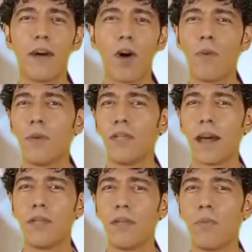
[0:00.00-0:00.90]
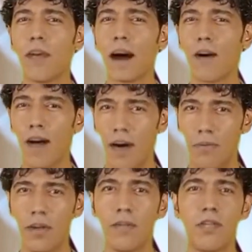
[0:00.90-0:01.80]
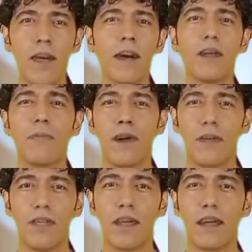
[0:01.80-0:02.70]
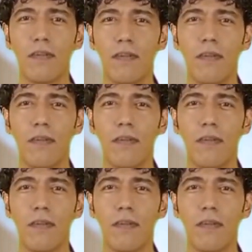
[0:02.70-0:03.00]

a conversation with our health concern community.